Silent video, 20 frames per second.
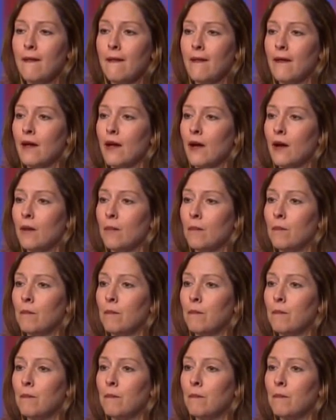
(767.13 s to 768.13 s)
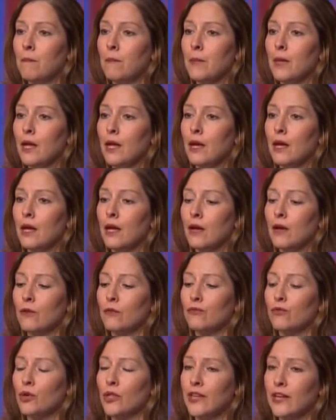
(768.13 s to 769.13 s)

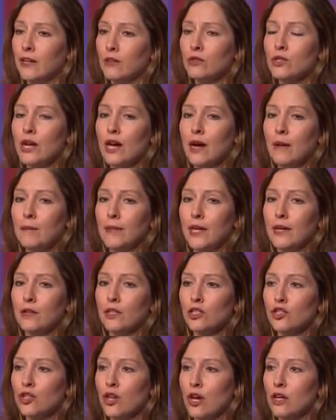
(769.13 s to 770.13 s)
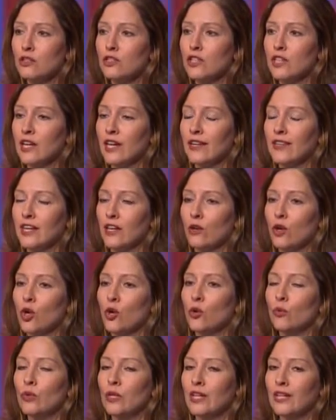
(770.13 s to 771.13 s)
for their time, they're exhausting their
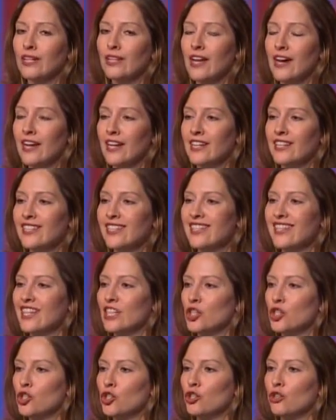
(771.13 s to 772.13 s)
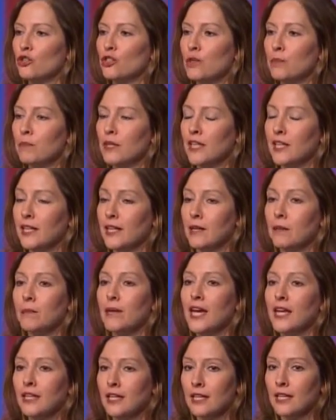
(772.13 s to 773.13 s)
own clients, the insured's ability to
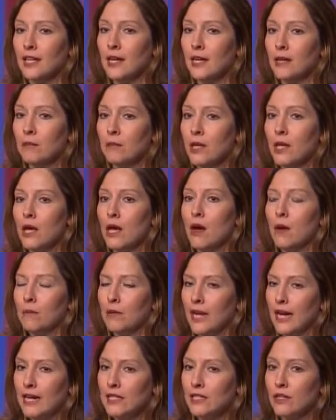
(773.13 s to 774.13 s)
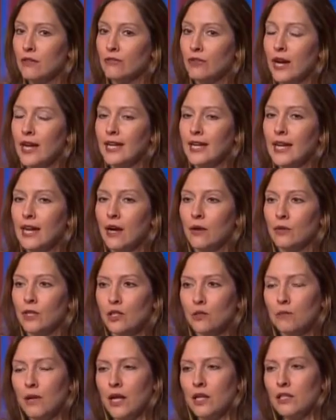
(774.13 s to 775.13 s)
pay the claim. But as of right now,
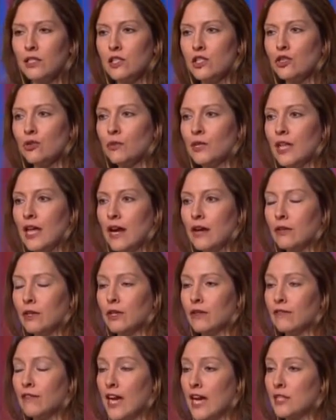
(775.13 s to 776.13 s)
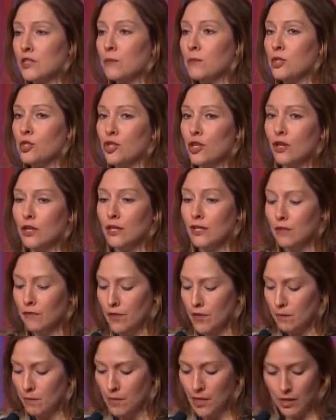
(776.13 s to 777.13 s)
these policies are allowed, and the vast majority of
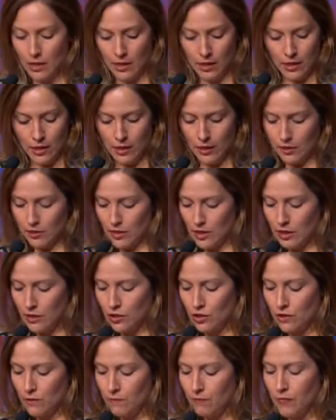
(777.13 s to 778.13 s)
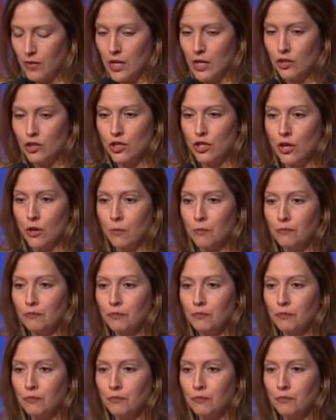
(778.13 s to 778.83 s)
them exist. So